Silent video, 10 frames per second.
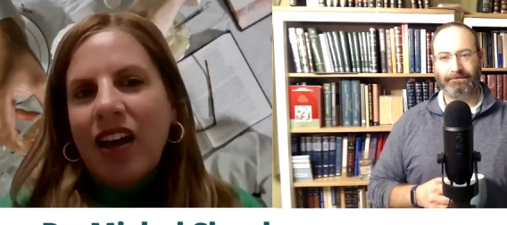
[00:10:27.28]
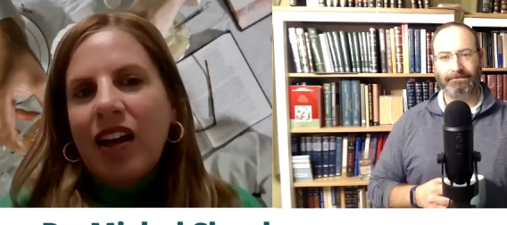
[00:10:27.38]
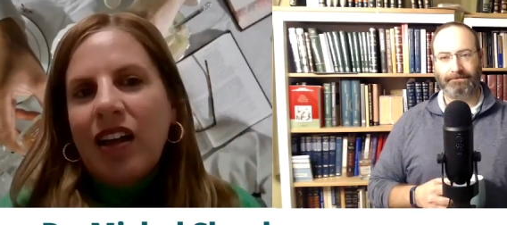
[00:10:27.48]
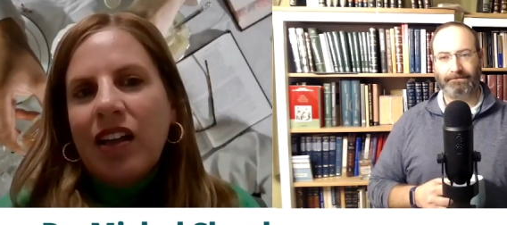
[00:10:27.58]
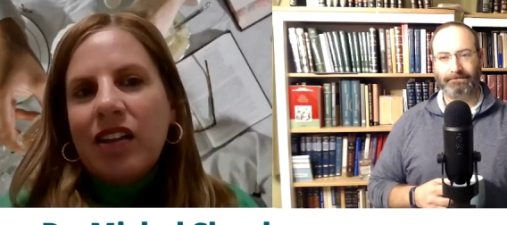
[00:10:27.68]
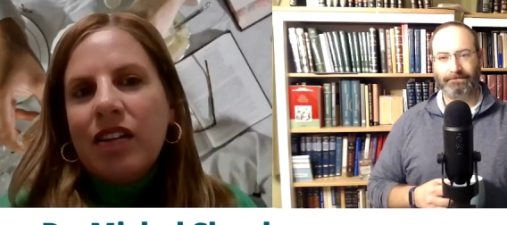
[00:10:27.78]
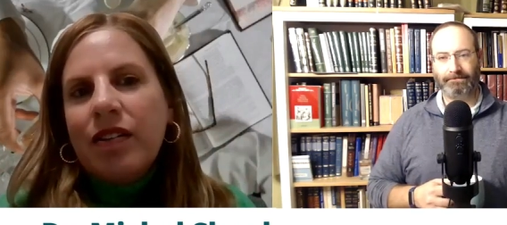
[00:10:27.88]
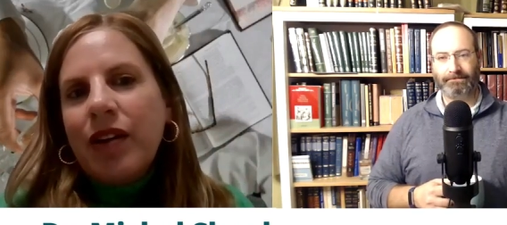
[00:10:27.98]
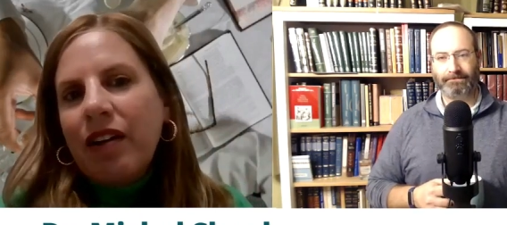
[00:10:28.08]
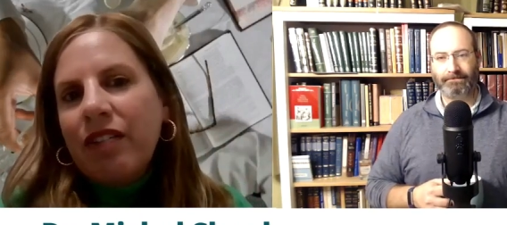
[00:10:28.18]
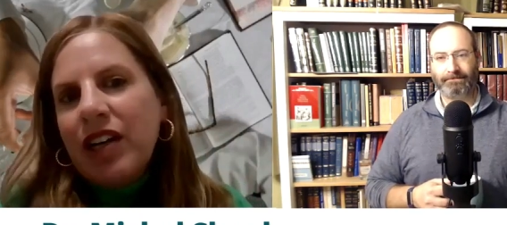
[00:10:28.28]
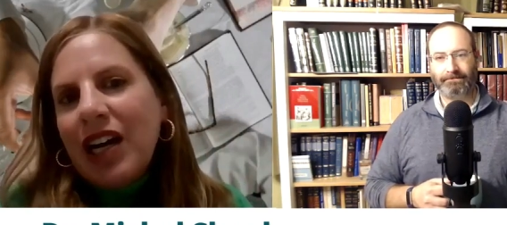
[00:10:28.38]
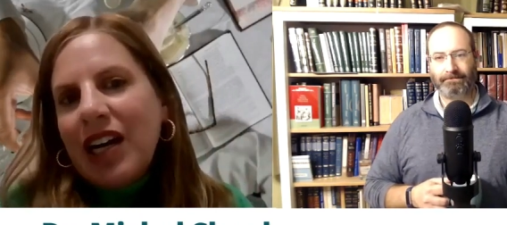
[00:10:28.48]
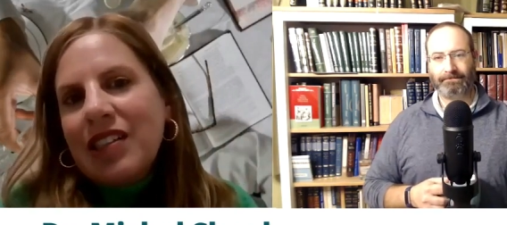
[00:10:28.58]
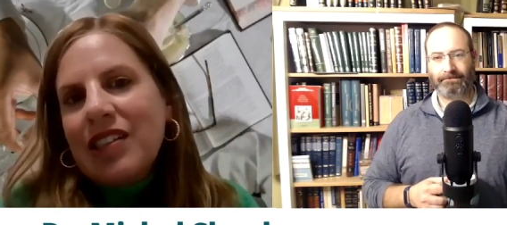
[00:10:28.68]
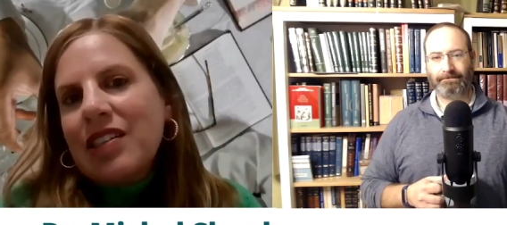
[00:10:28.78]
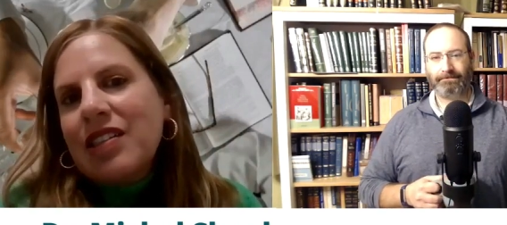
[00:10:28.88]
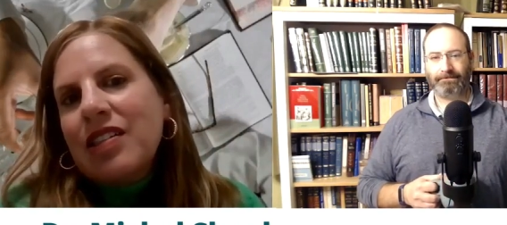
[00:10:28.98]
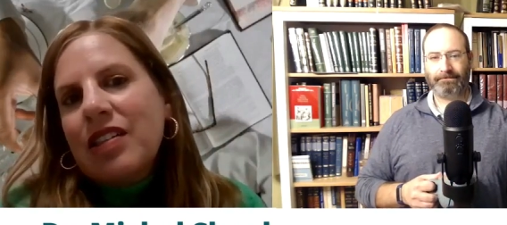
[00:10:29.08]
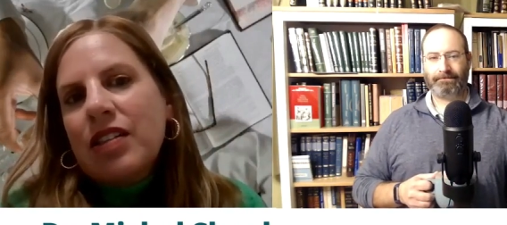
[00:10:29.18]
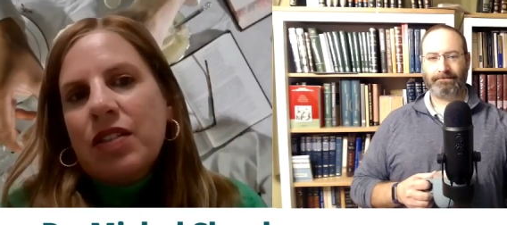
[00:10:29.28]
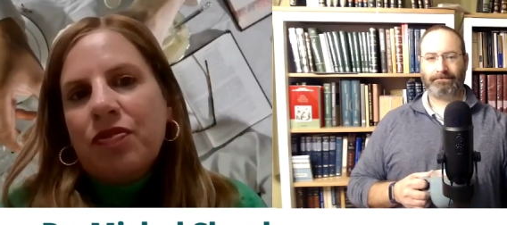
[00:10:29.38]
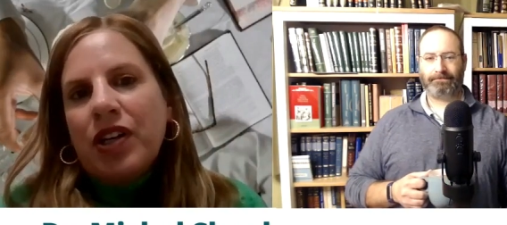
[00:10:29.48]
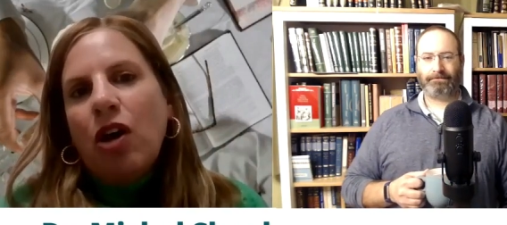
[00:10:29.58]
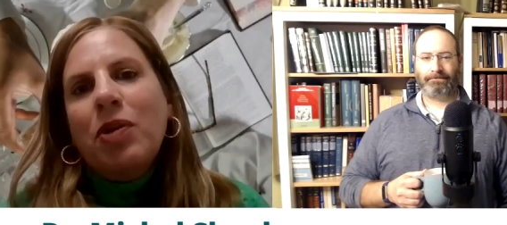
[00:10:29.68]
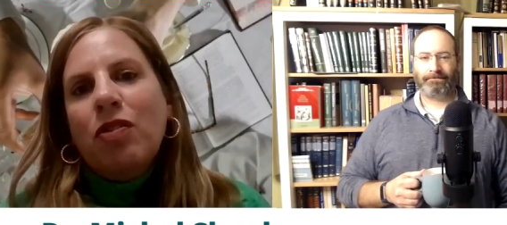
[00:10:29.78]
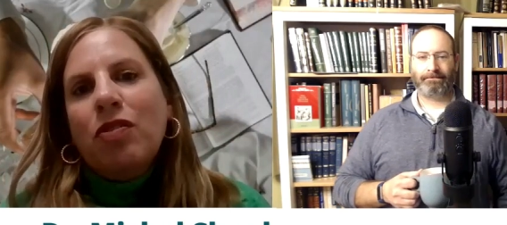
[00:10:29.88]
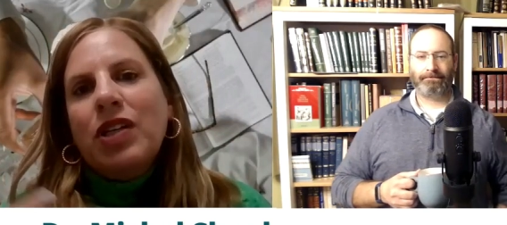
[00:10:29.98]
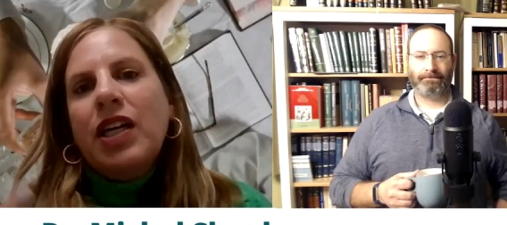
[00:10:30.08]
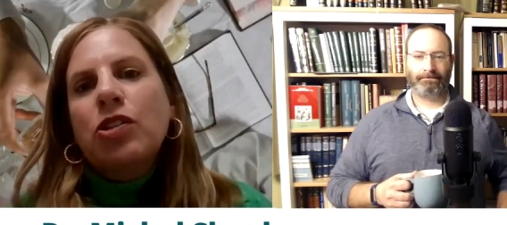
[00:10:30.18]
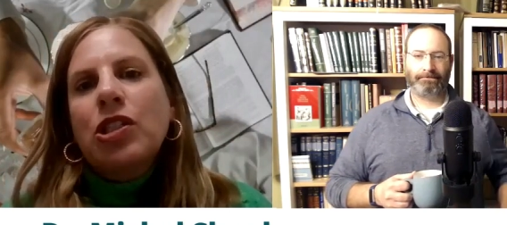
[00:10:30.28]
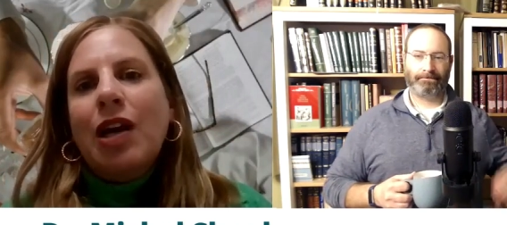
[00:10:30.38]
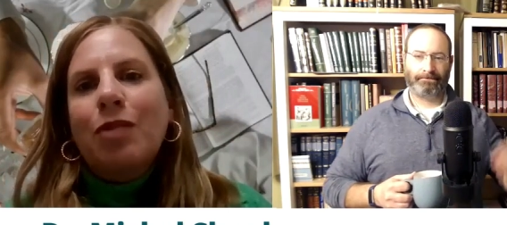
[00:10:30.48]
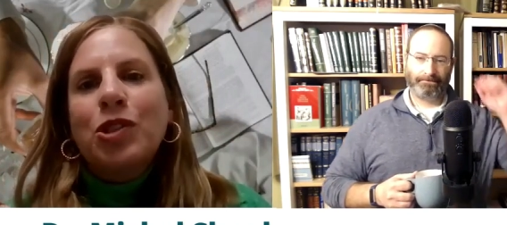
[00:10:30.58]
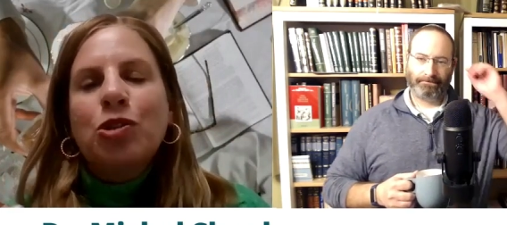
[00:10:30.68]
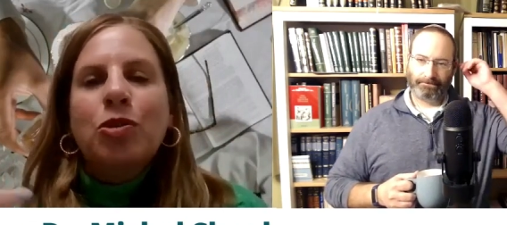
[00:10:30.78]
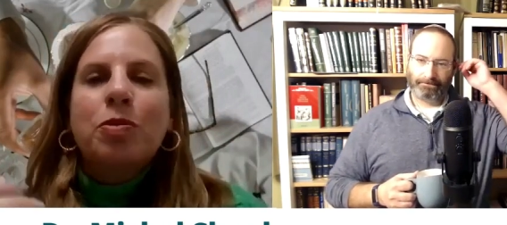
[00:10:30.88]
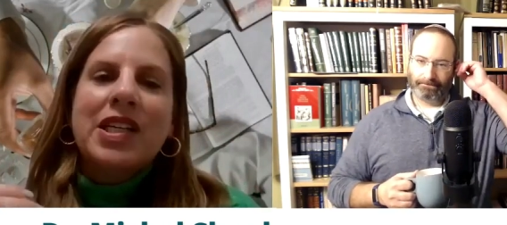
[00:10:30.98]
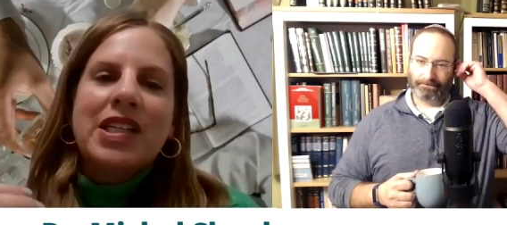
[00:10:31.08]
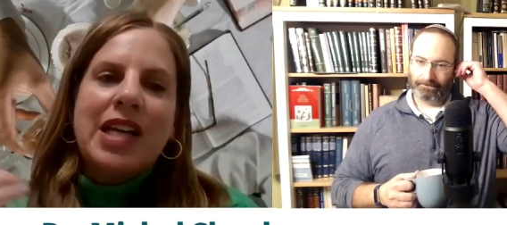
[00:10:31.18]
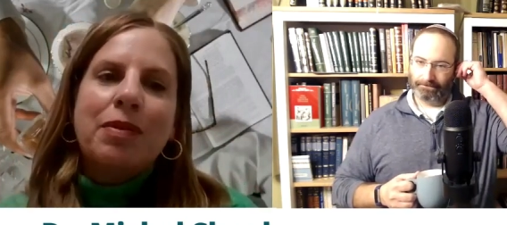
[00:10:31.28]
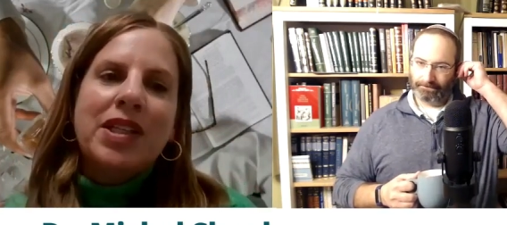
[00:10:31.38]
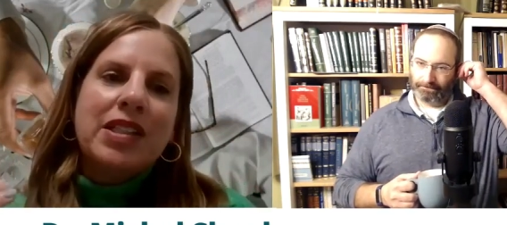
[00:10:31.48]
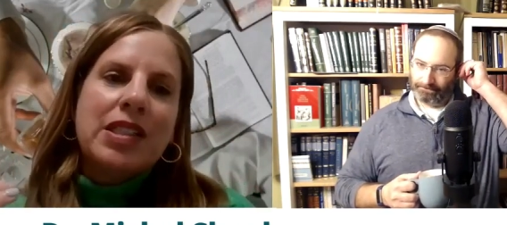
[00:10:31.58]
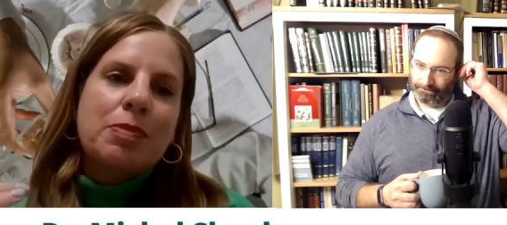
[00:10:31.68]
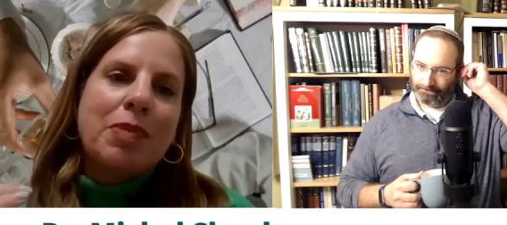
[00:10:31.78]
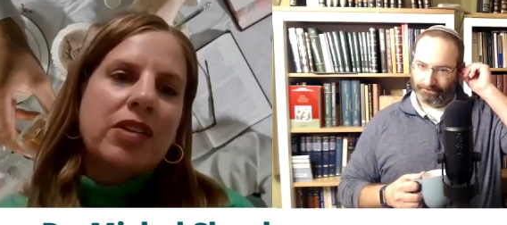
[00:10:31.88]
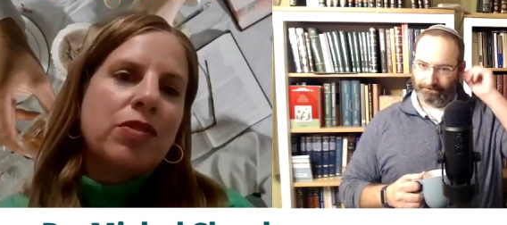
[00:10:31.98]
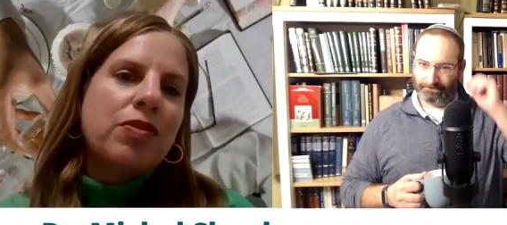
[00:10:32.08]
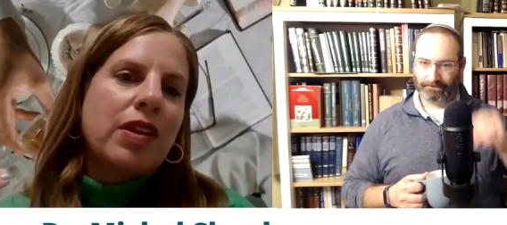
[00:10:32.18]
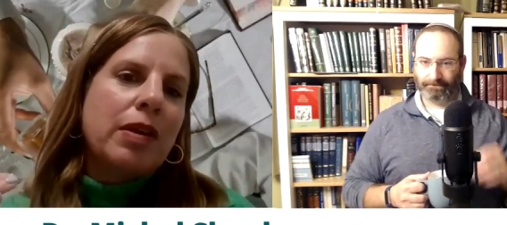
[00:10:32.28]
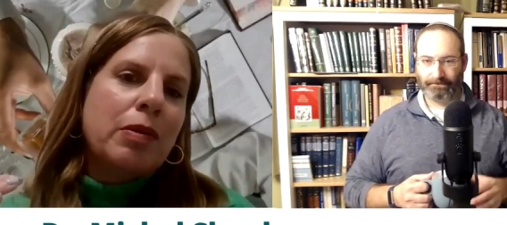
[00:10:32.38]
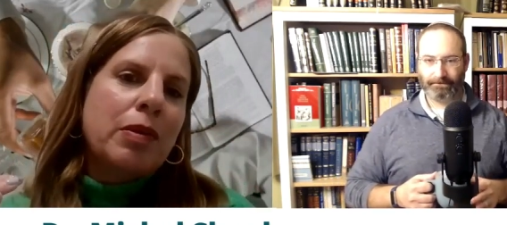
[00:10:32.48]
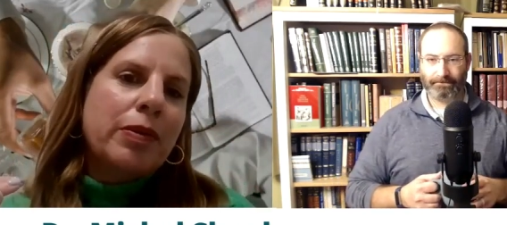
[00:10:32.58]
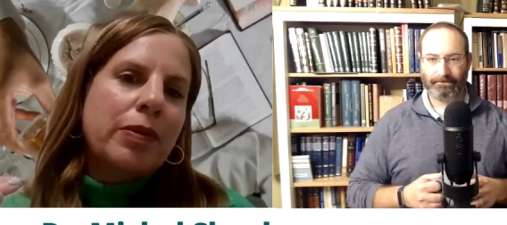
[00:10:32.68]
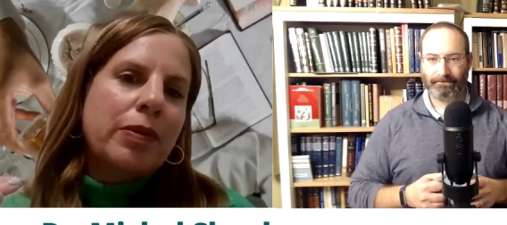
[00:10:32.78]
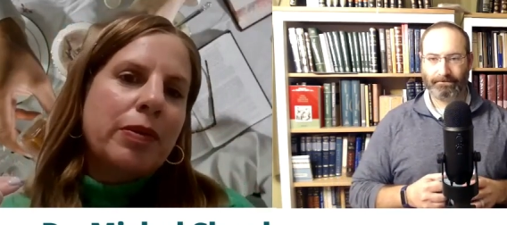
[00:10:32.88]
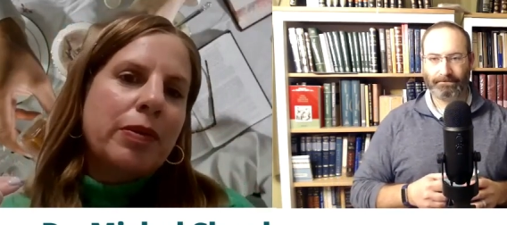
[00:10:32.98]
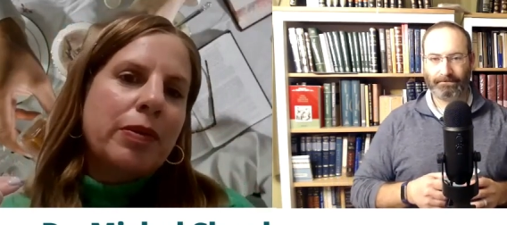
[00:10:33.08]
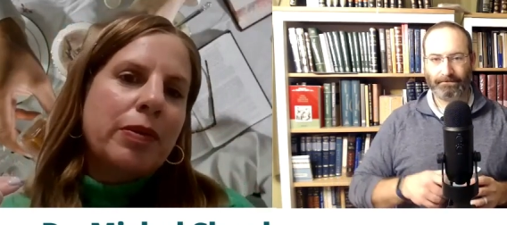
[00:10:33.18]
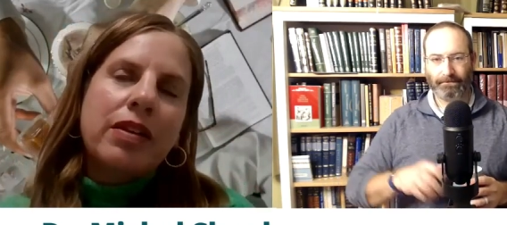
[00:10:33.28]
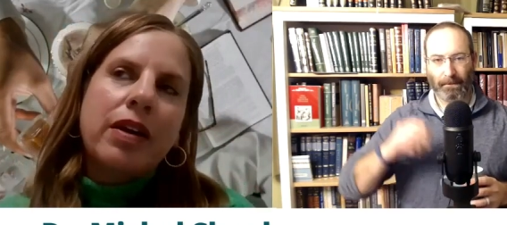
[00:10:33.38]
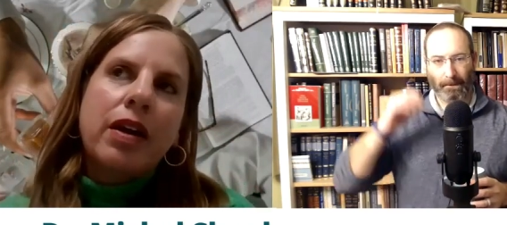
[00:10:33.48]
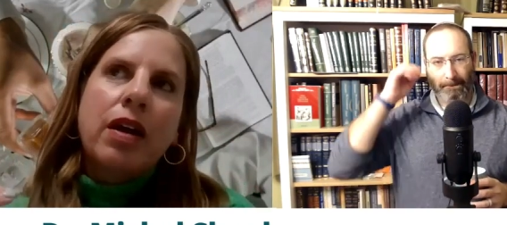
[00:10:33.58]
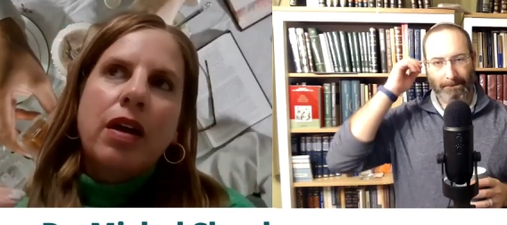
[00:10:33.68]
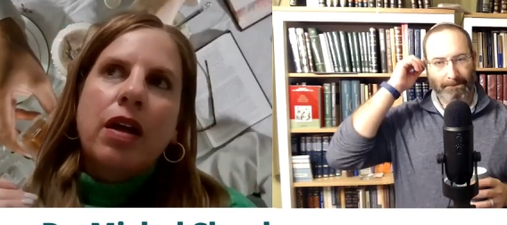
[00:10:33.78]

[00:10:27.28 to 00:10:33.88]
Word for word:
Speaker 1: And I realized this this phenomenon of the Kiddush Club should be examined as part of the male